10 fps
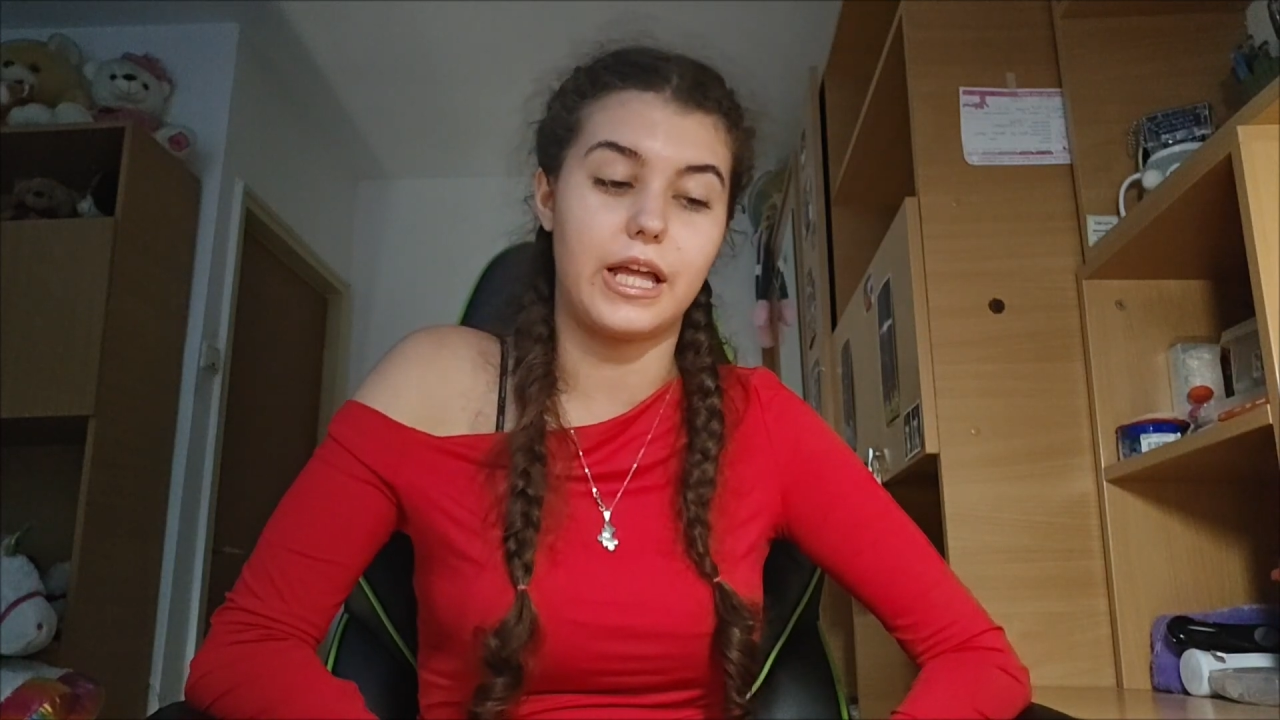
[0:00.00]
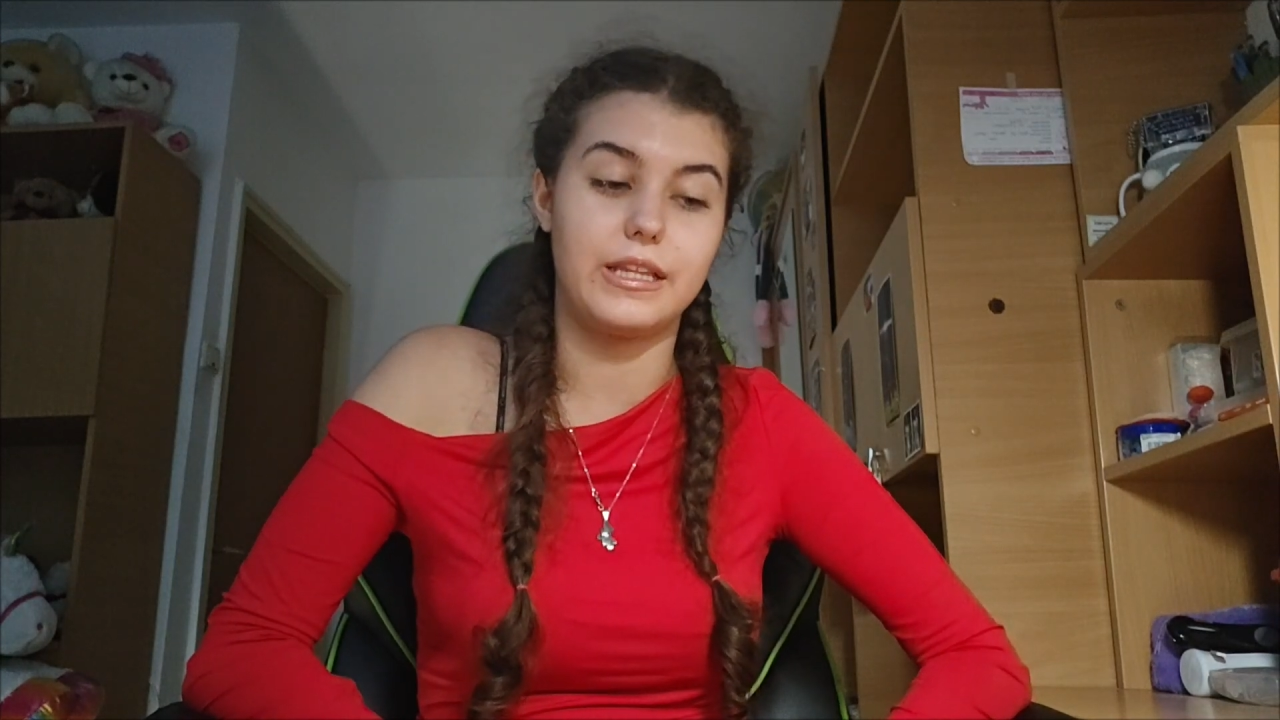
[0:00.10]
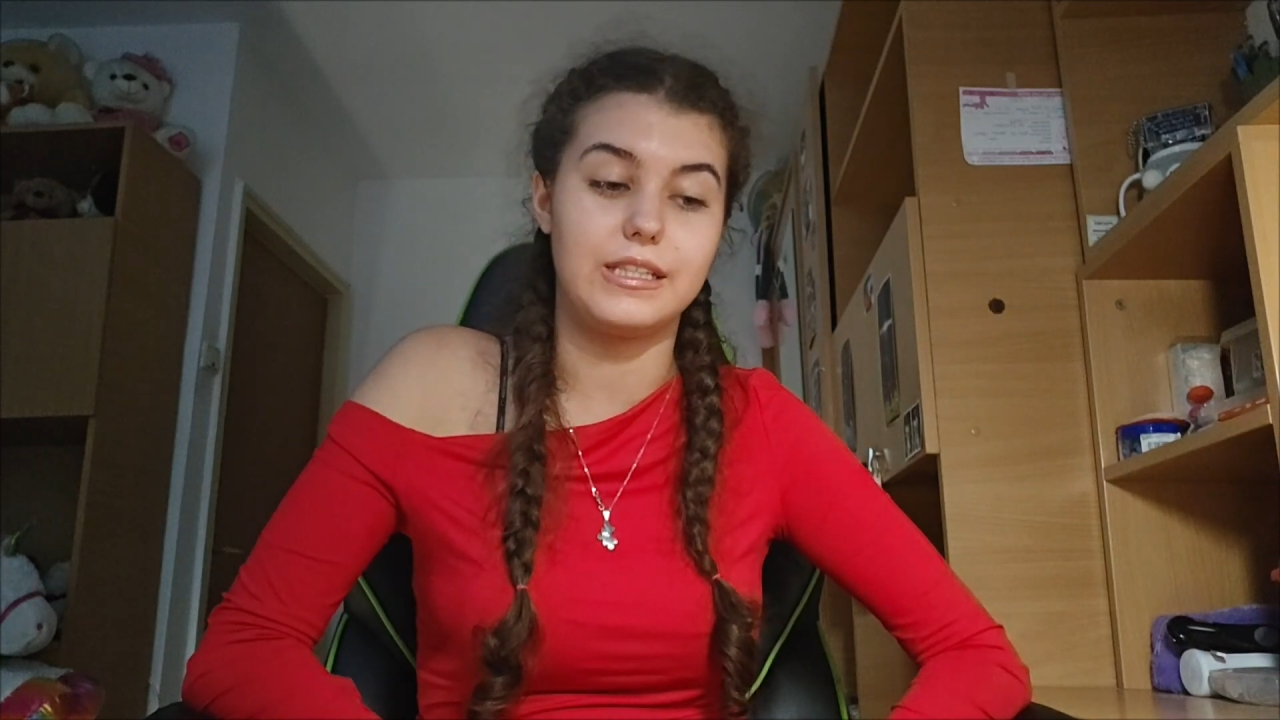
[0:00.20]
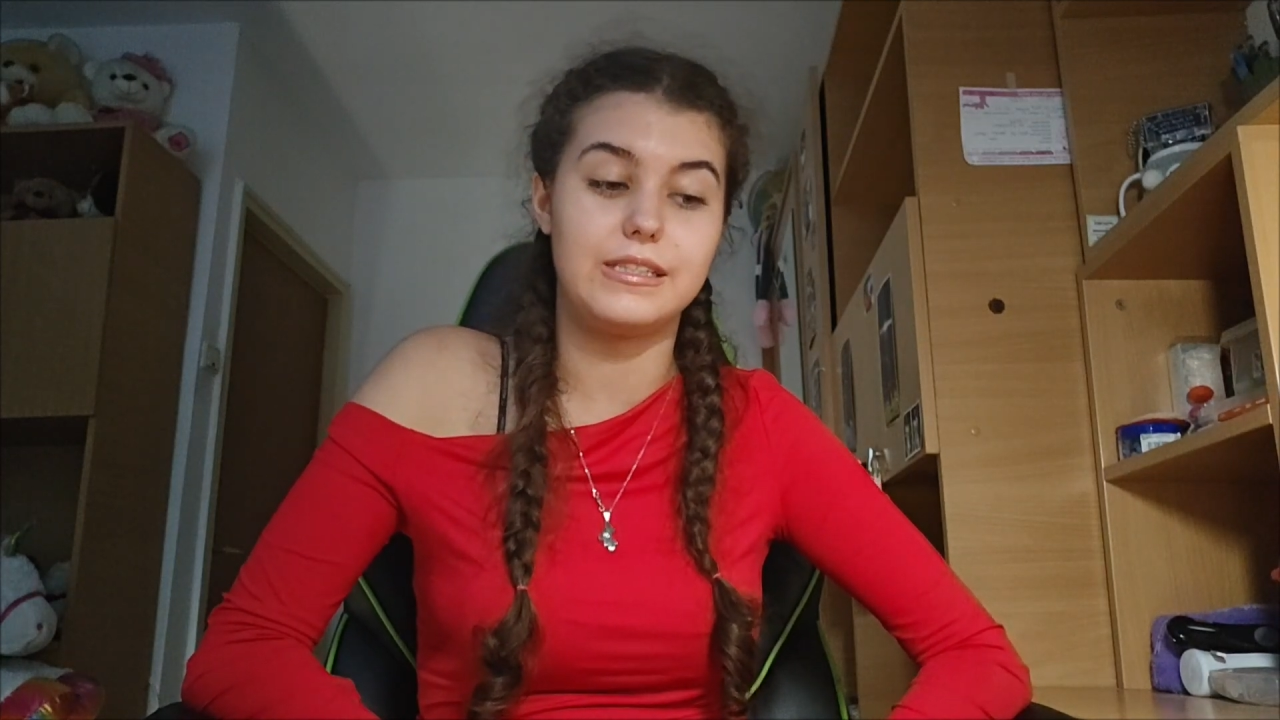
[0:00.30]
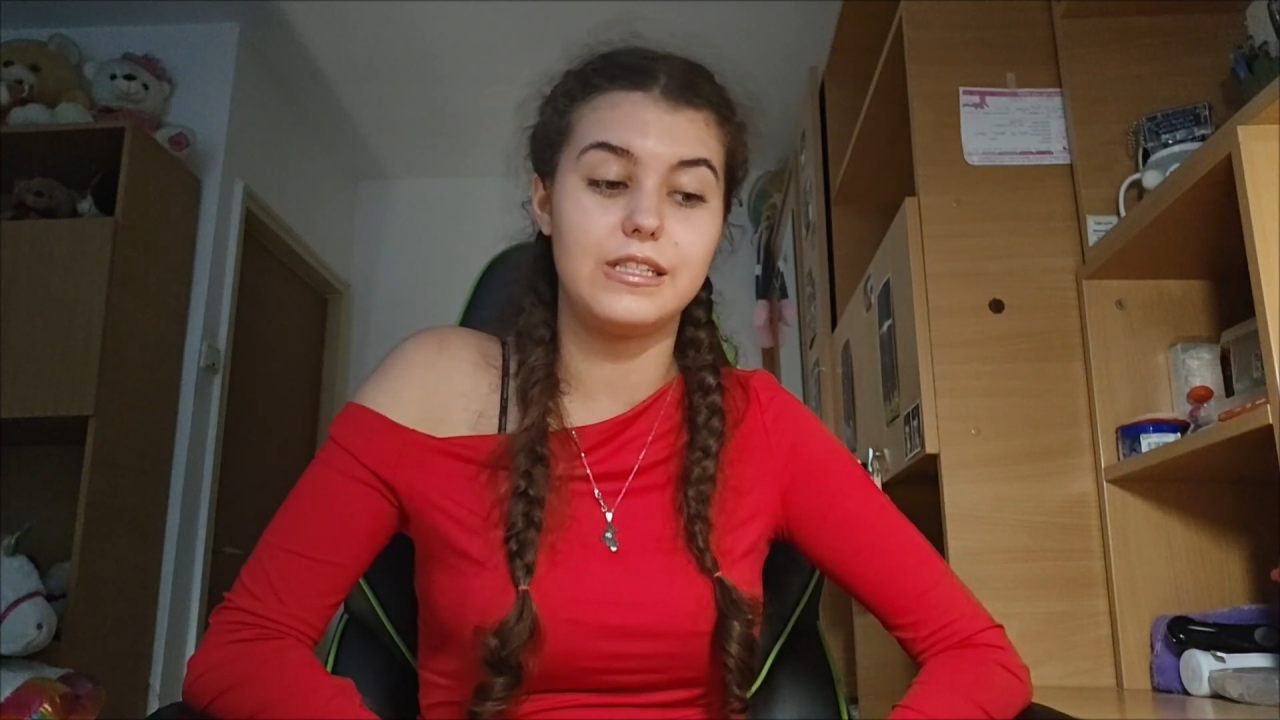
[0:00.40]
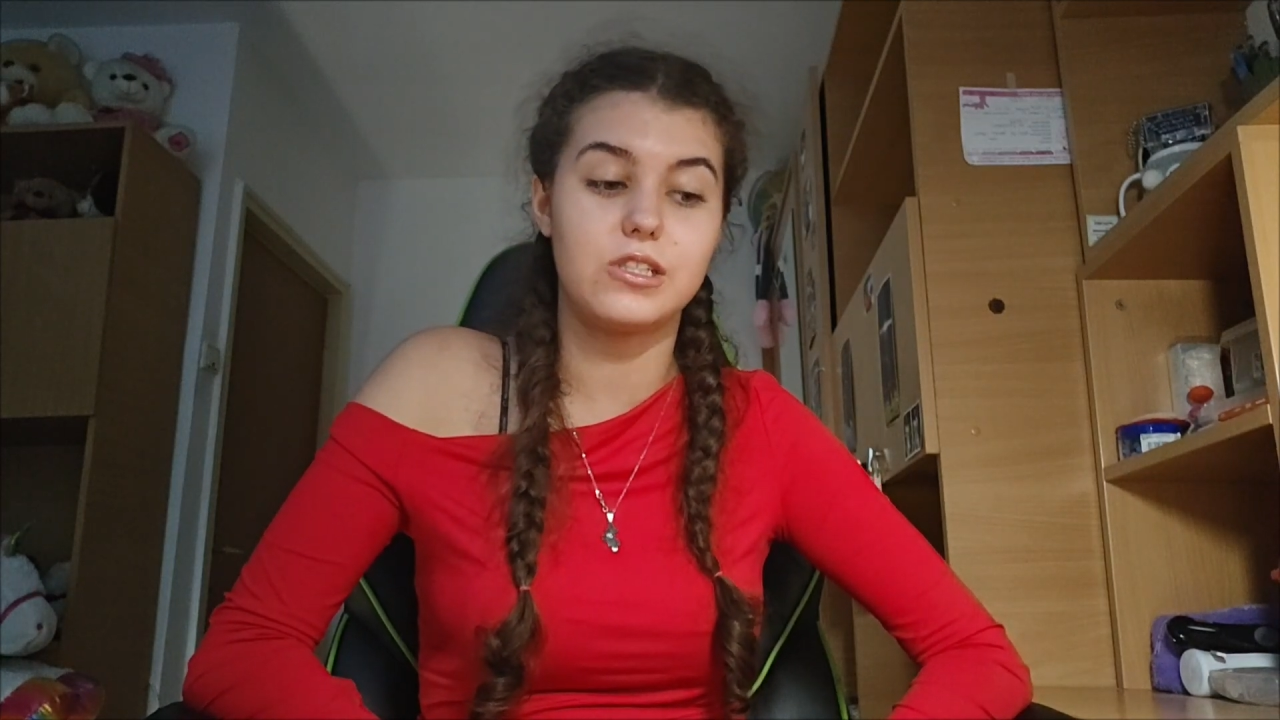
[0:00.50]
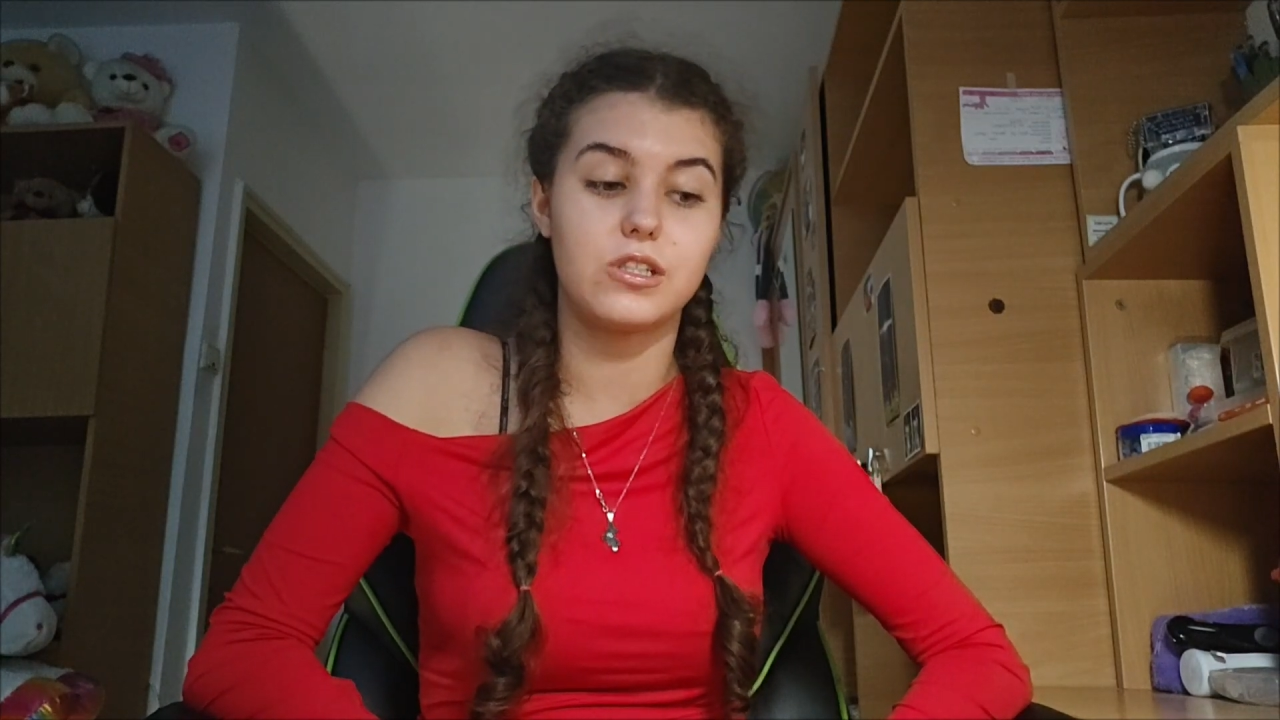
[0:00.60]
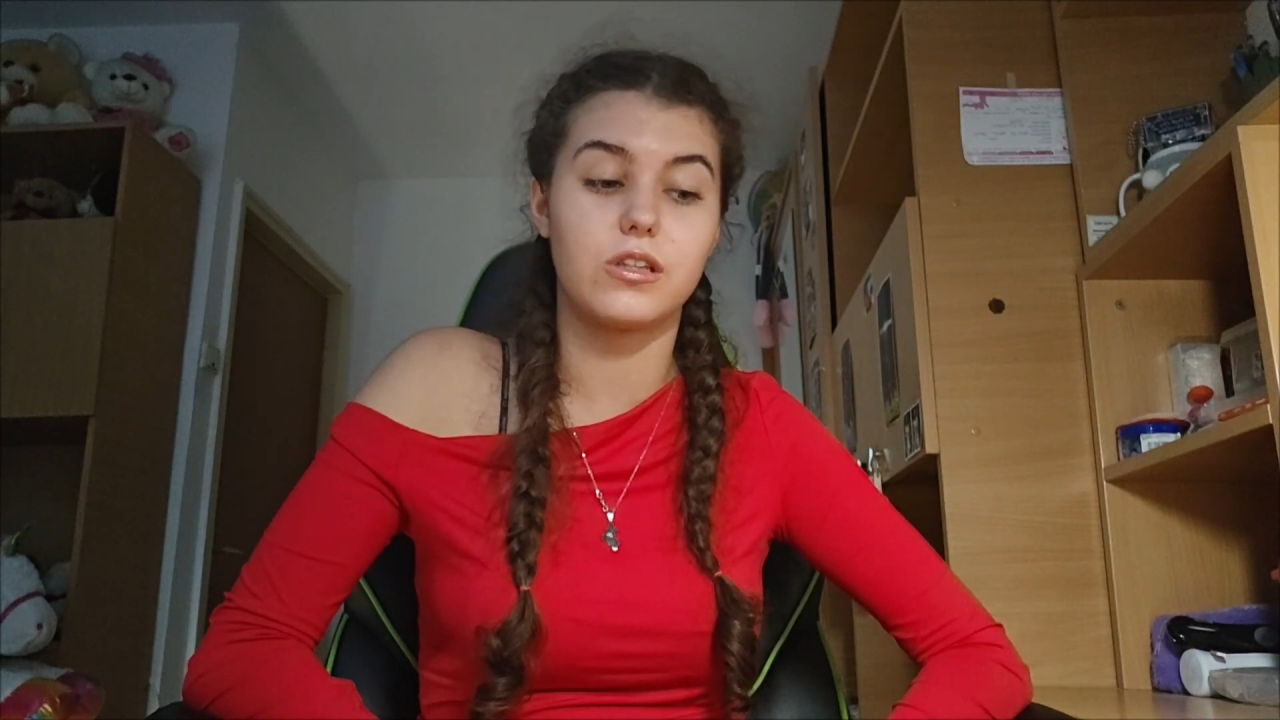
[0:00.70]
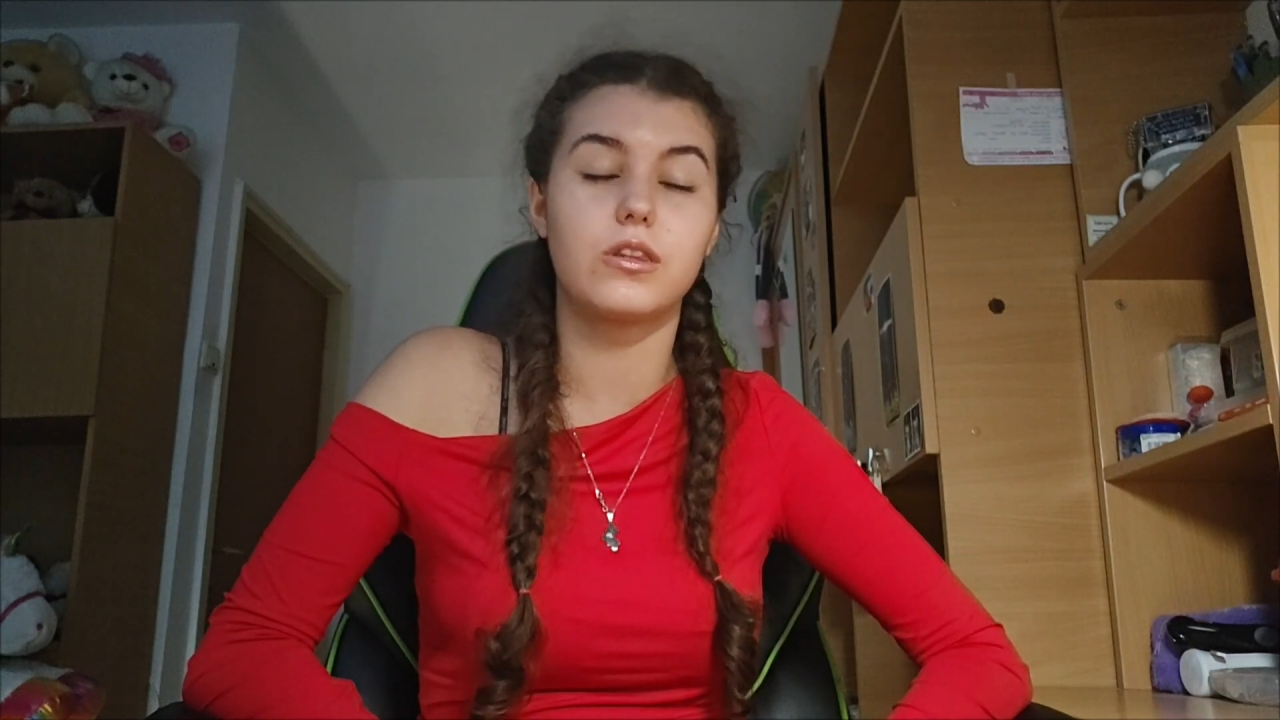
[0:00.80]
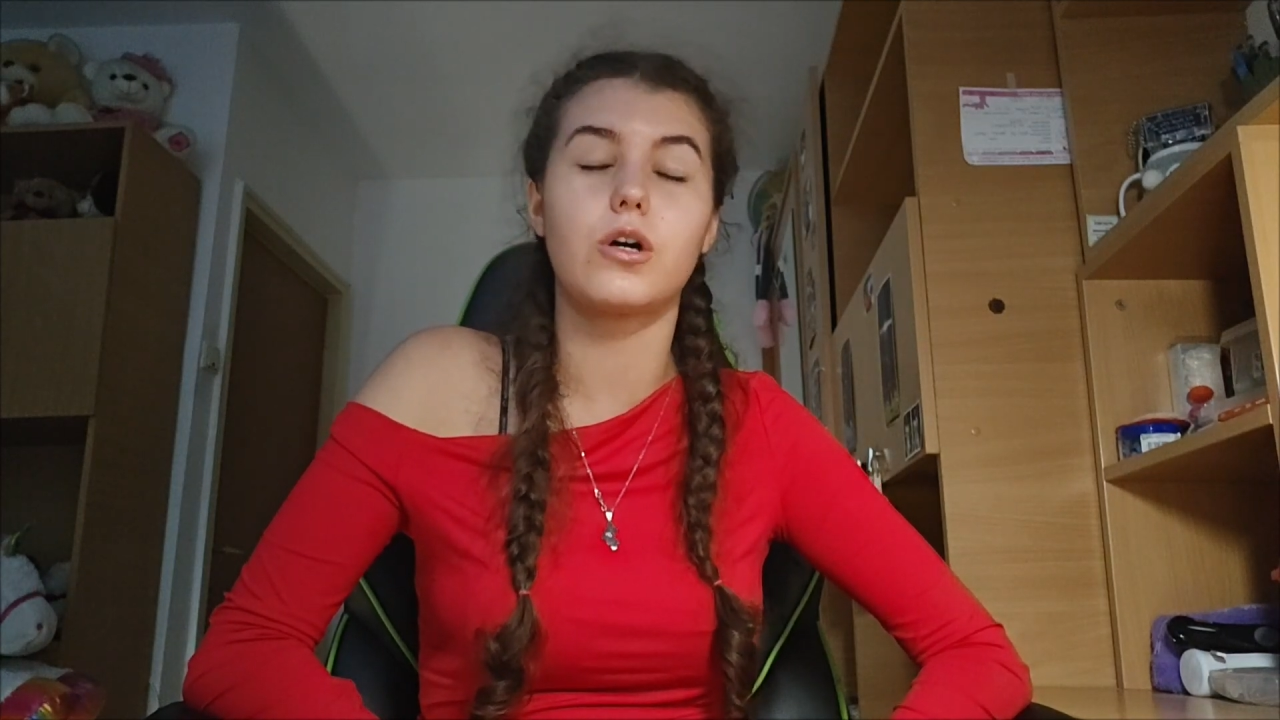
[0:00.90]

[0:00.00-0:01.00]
that decision,